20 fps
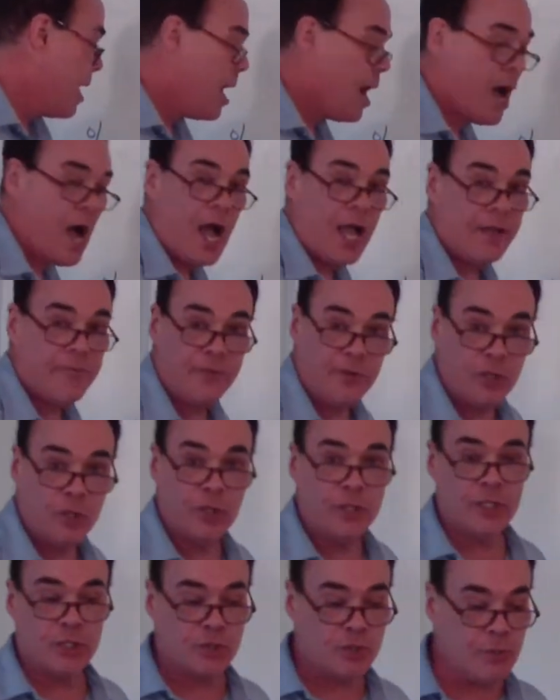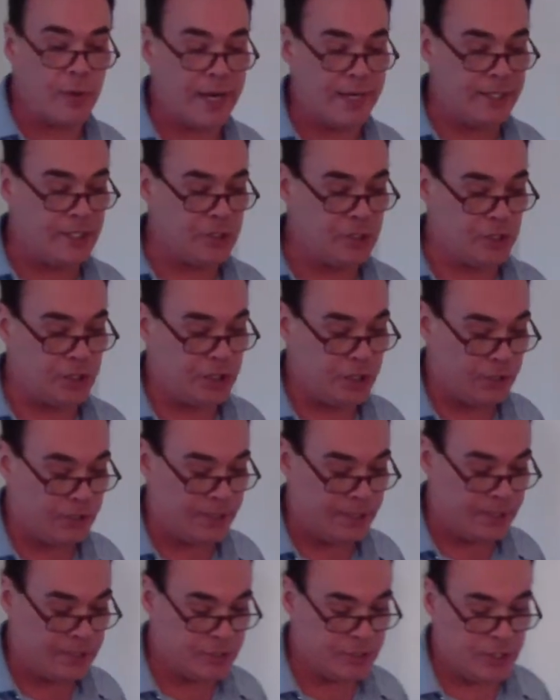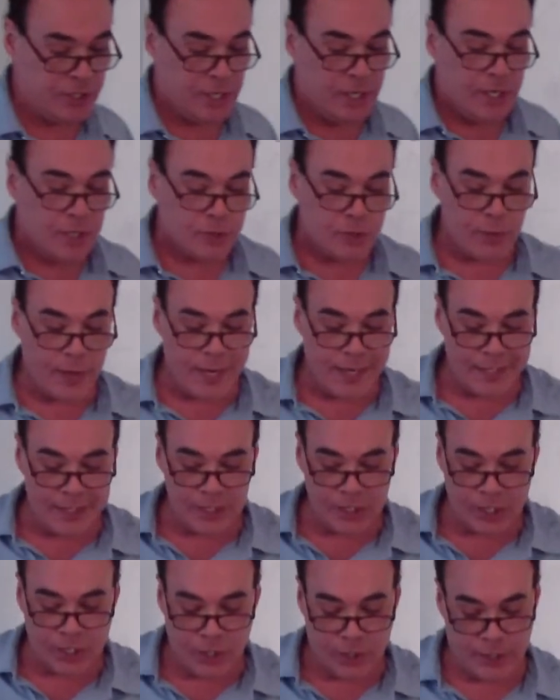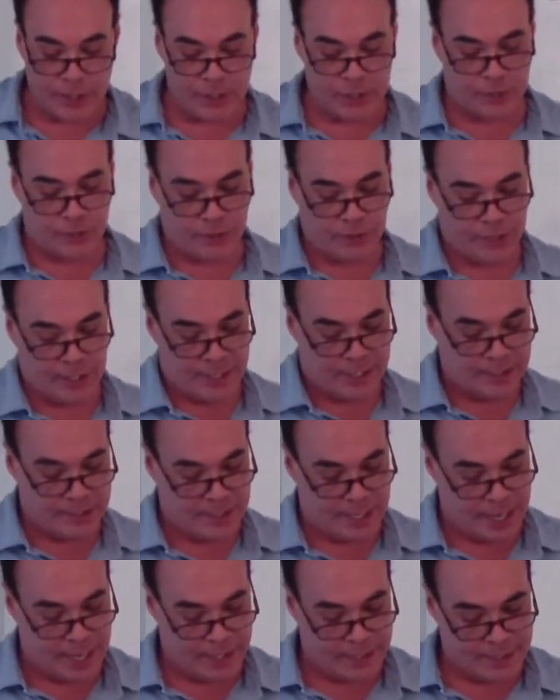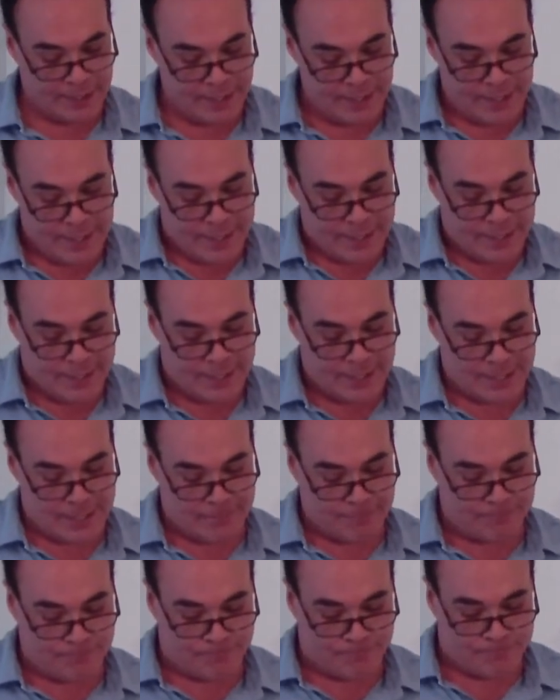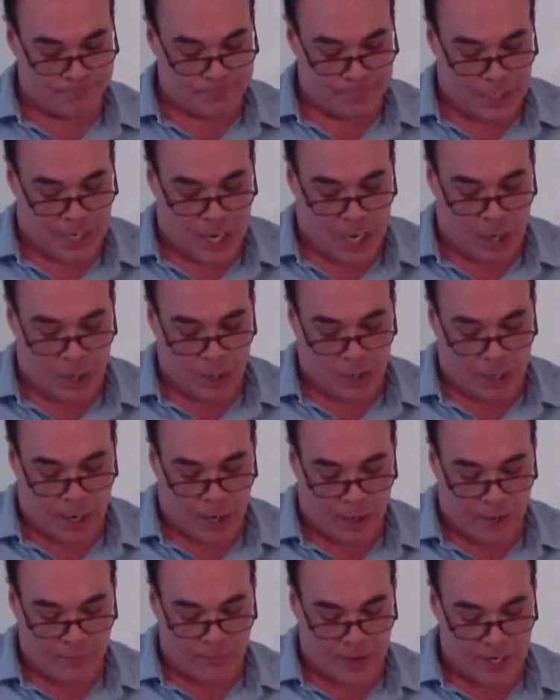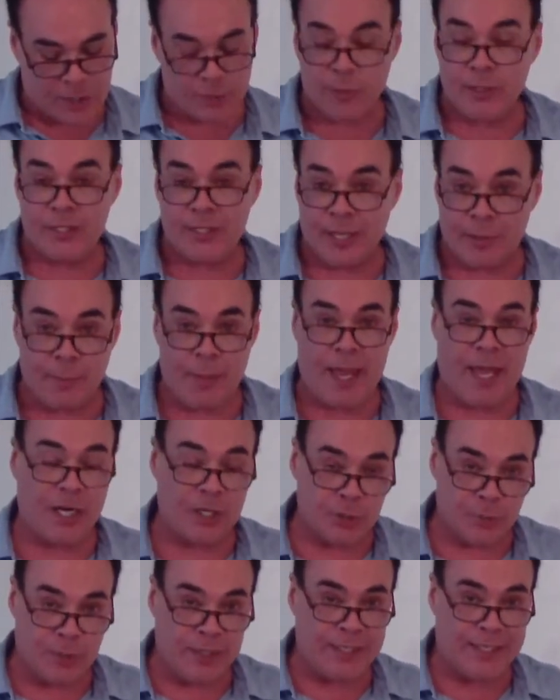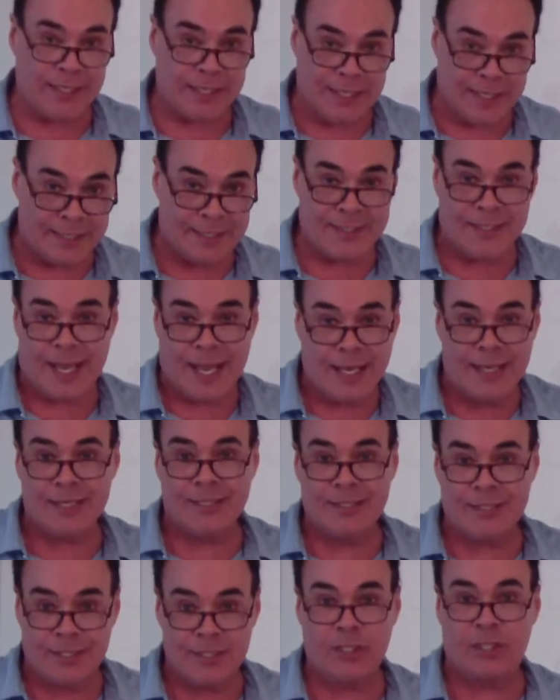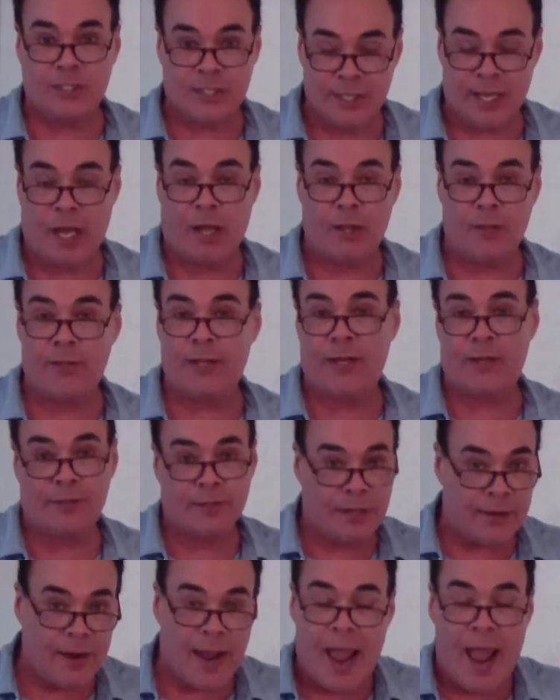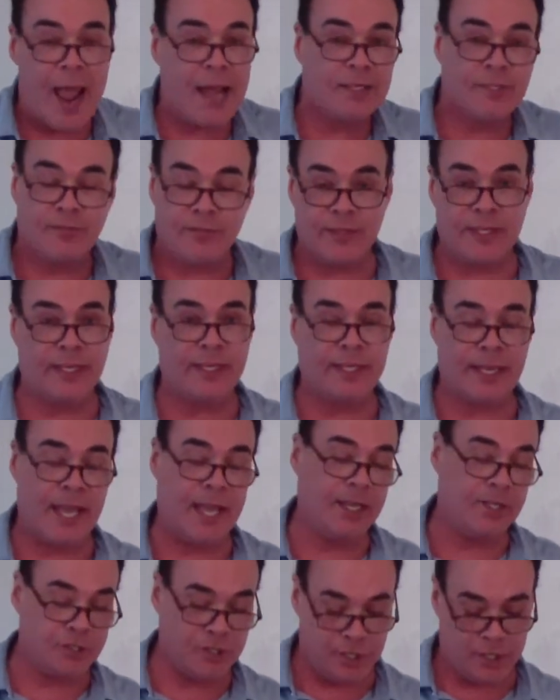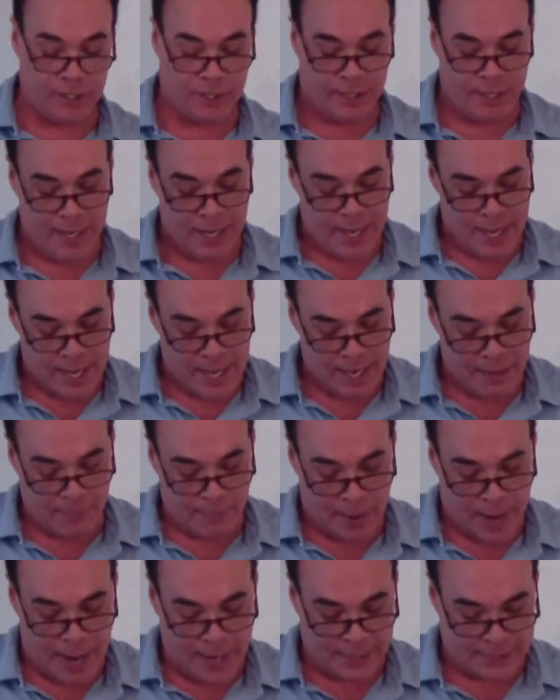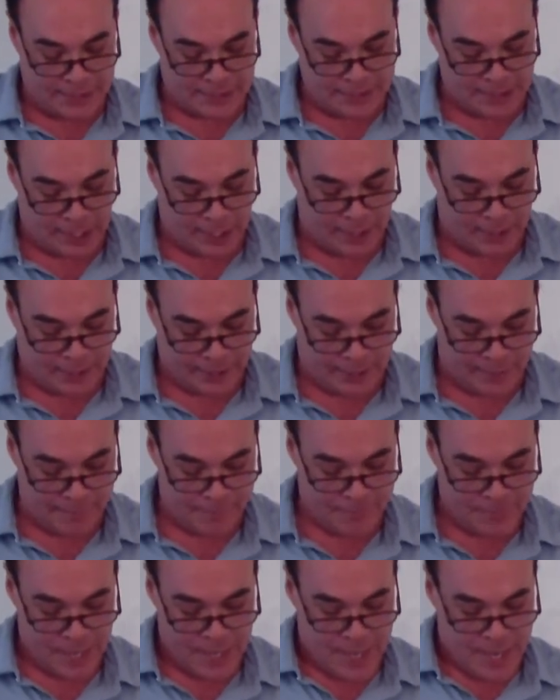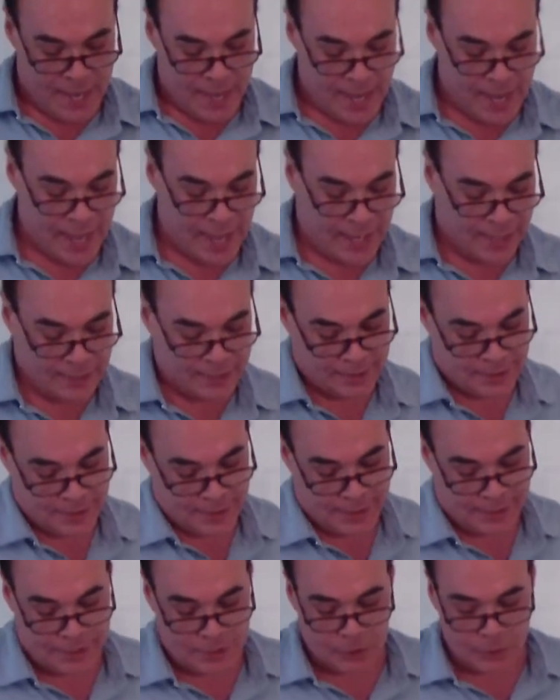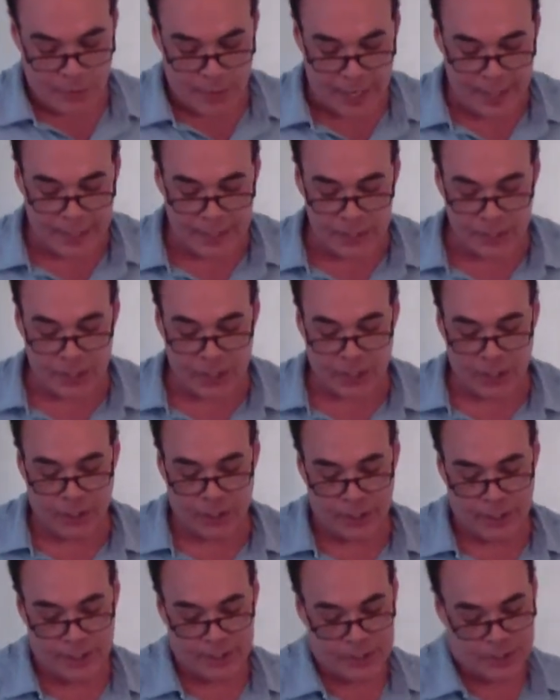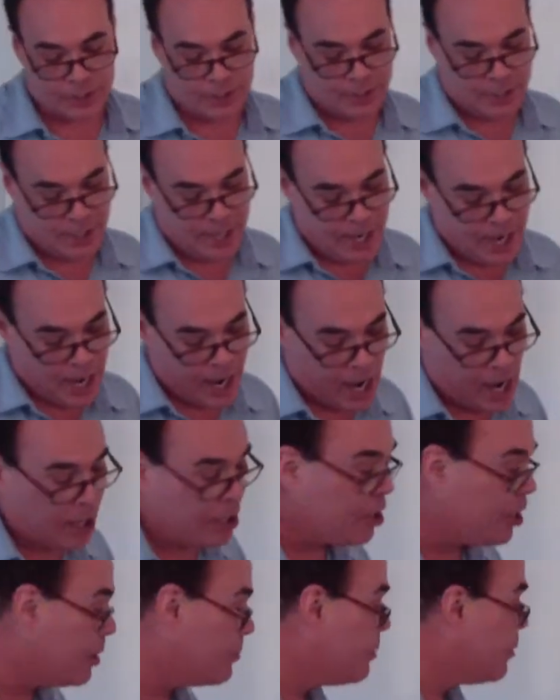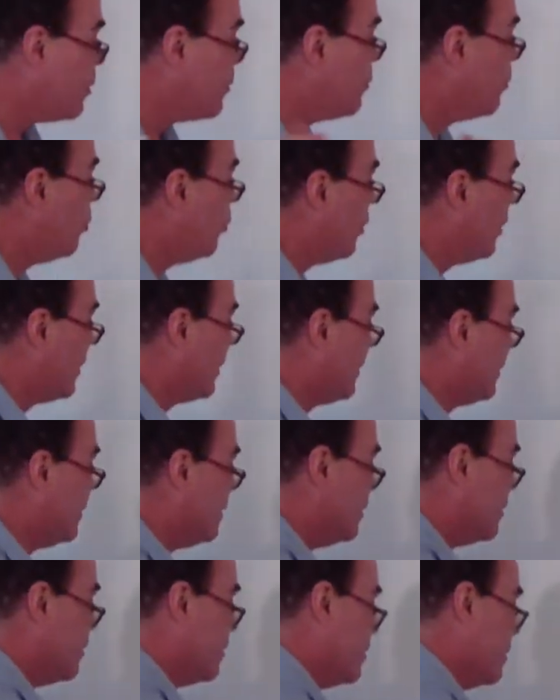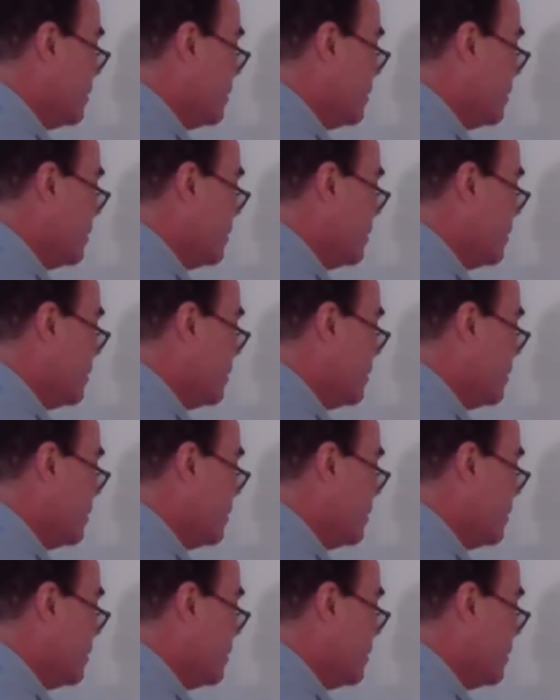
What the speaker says: if we look at trading securities are things that are investments that management intends to sell. They're actively engaged in buying and selling them. And trading securities are going to be reported